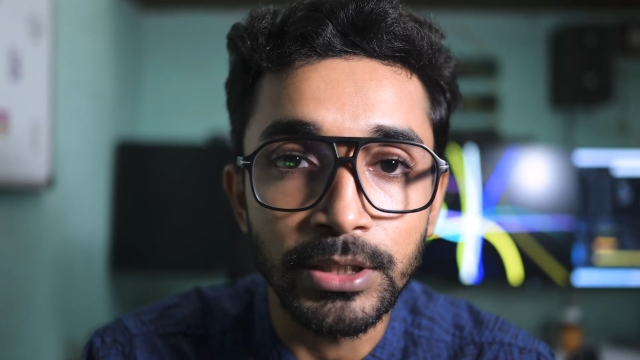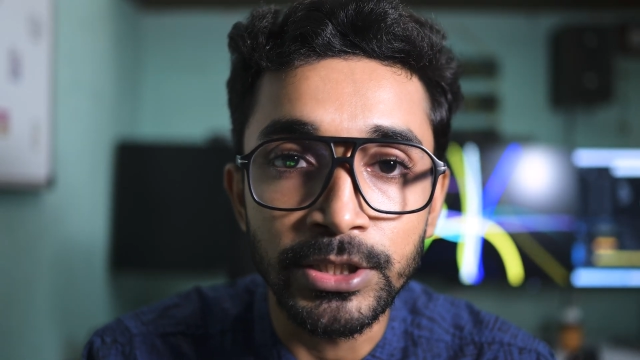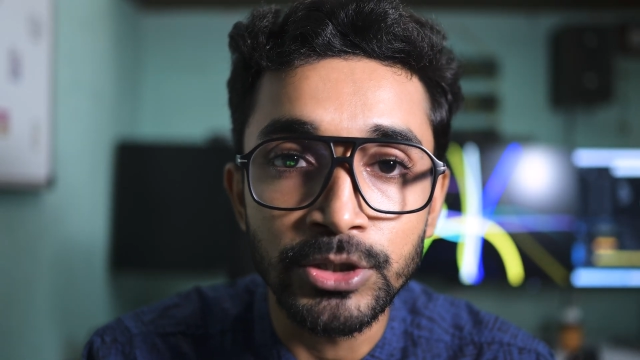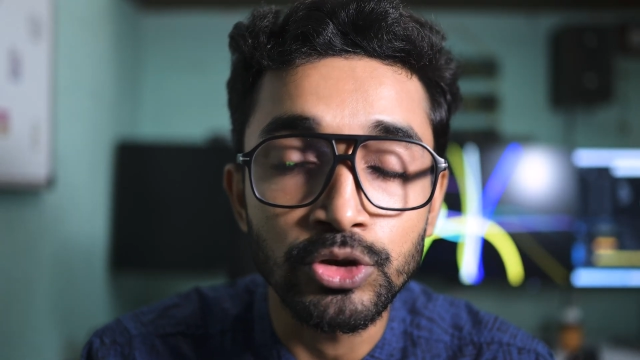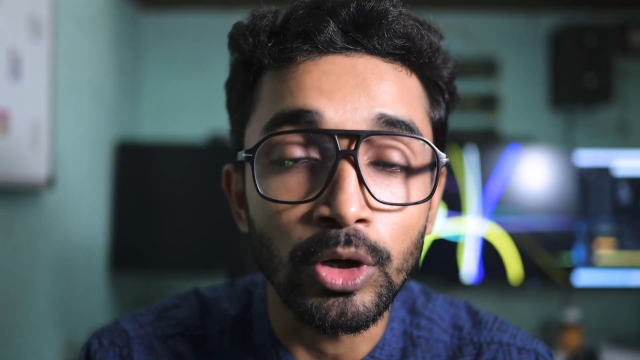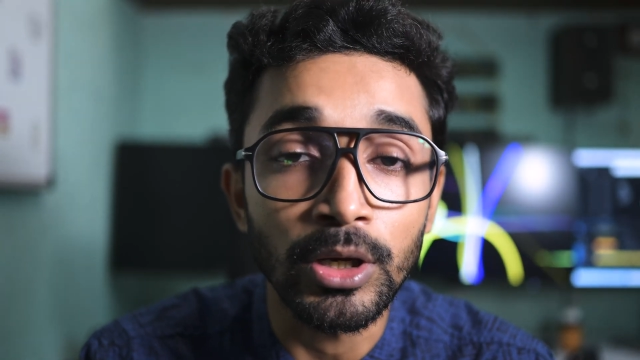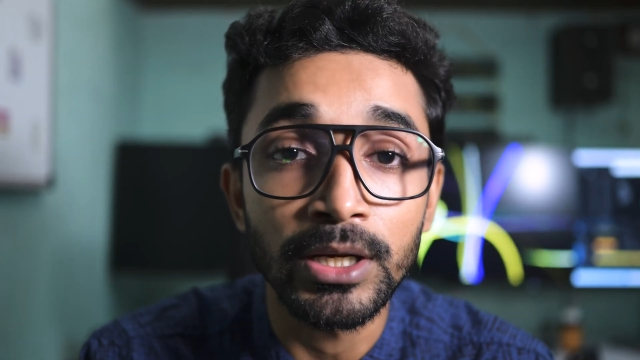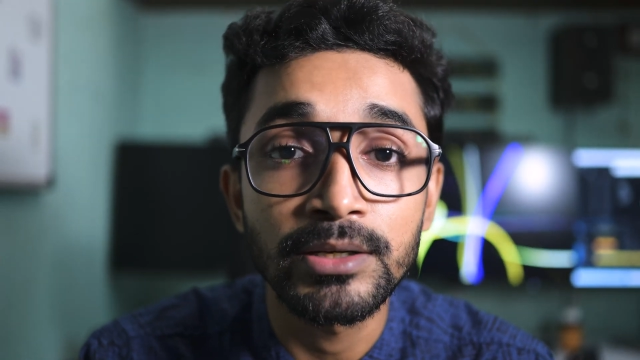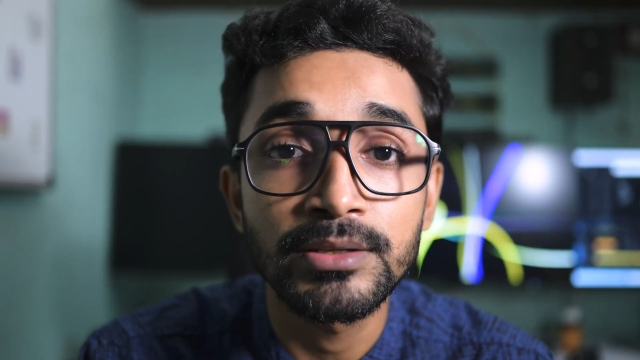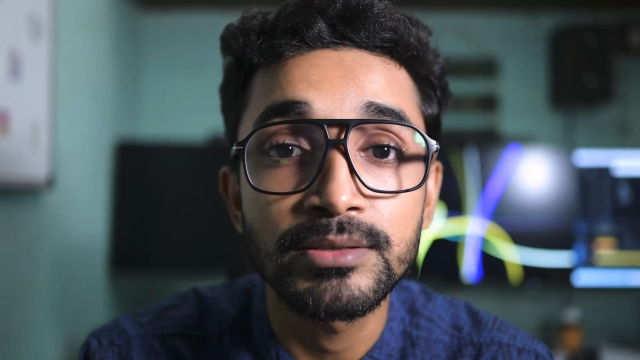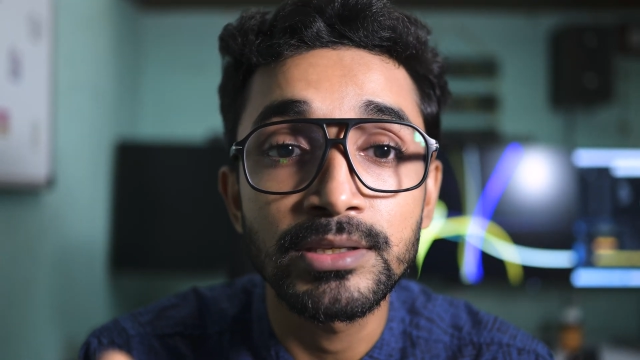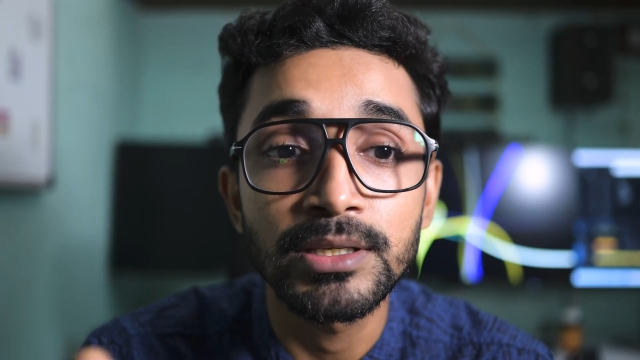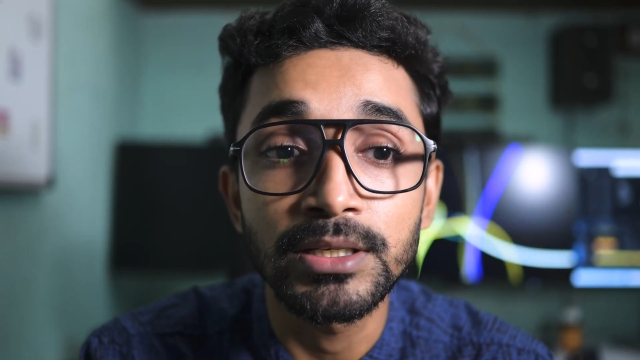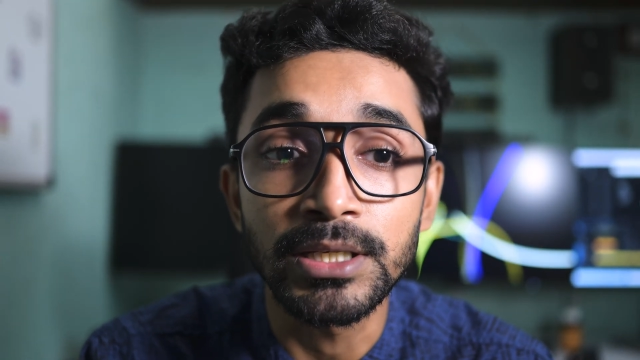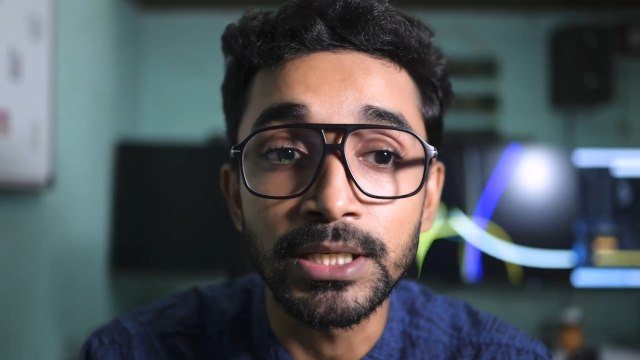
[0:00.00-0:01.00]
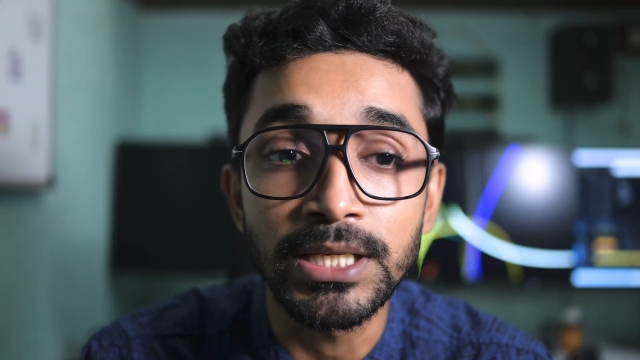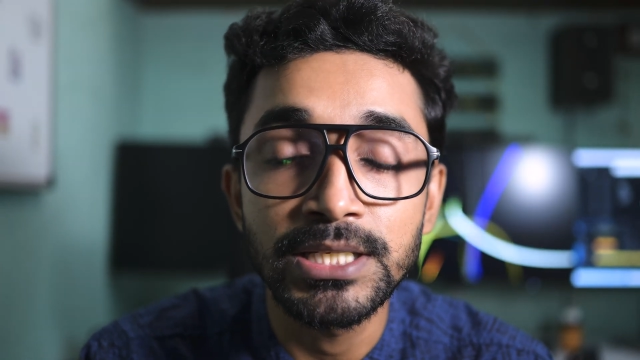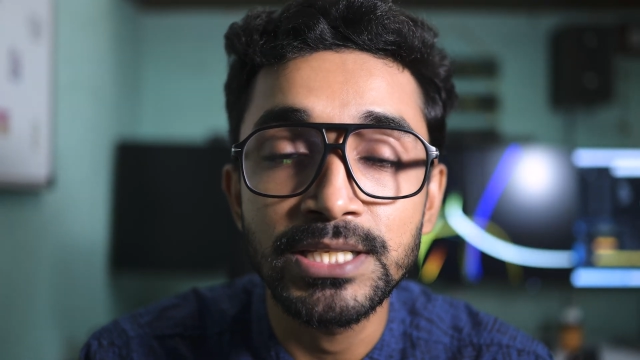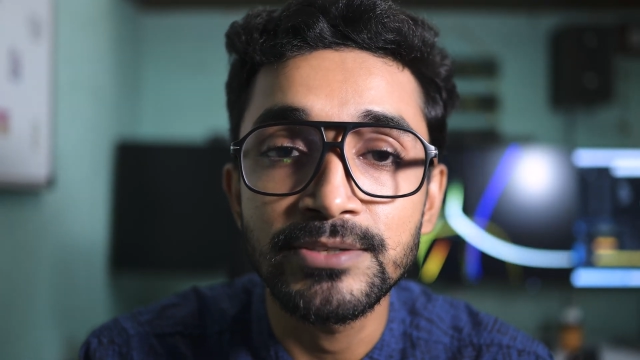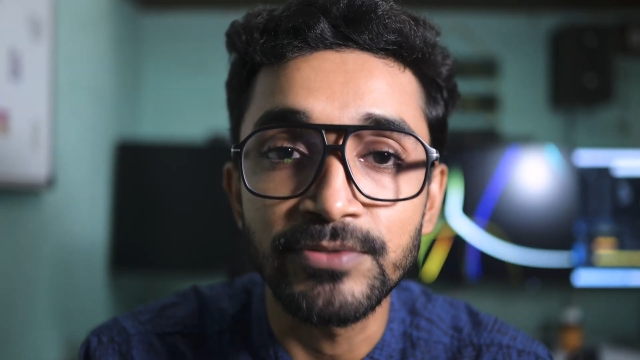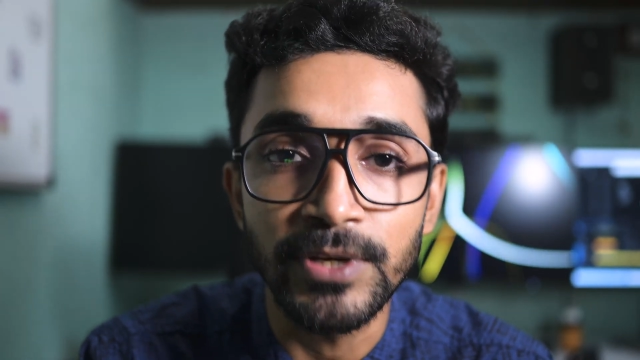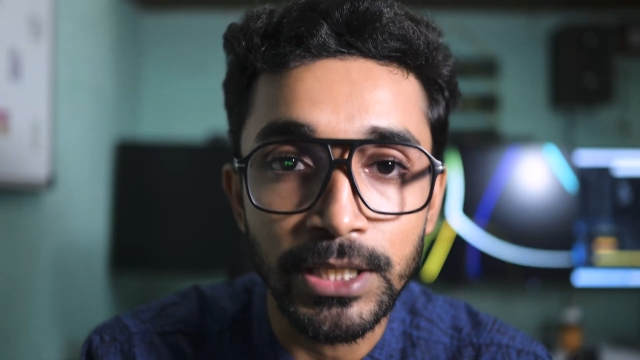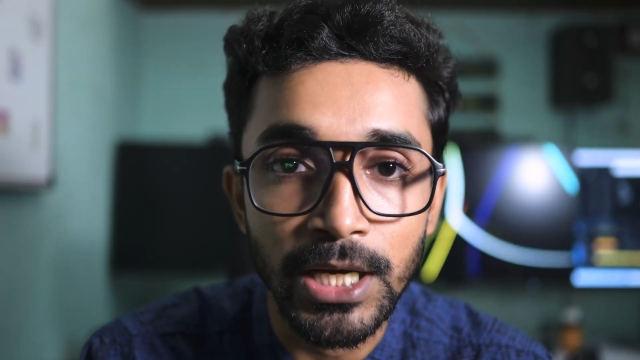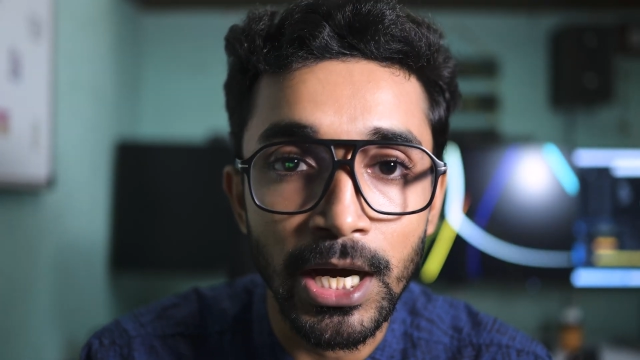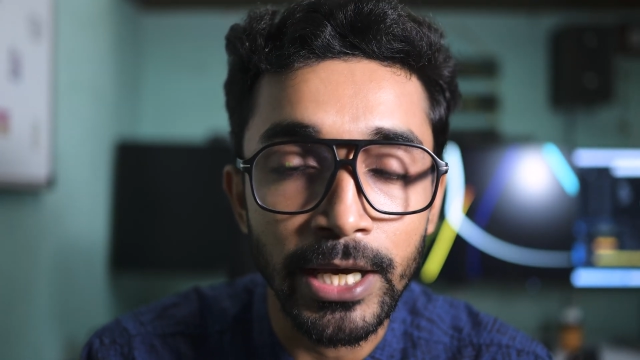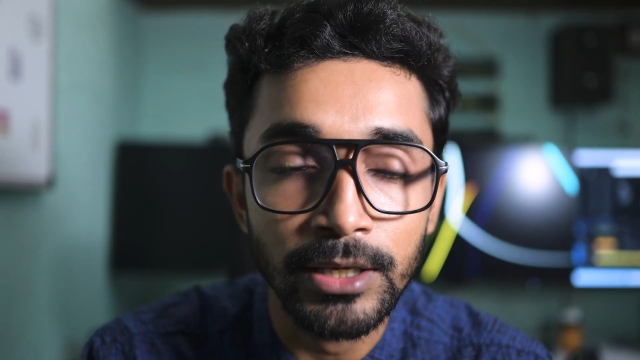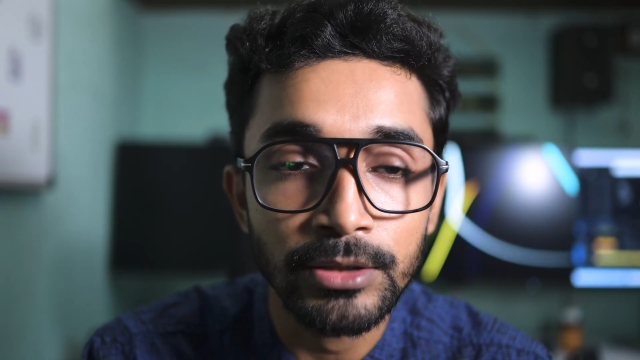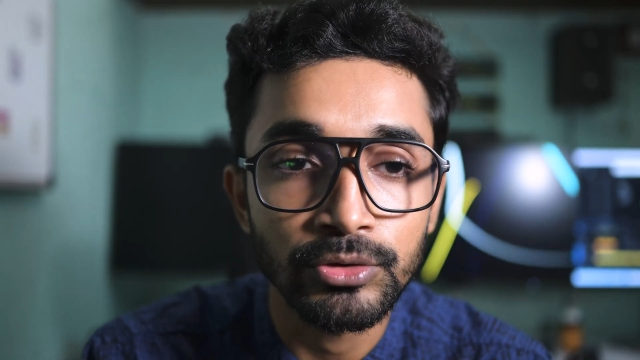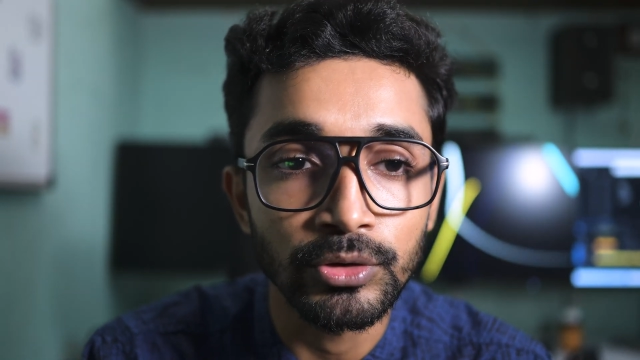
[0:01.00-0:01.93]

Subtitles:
its tolerance in heat is very high.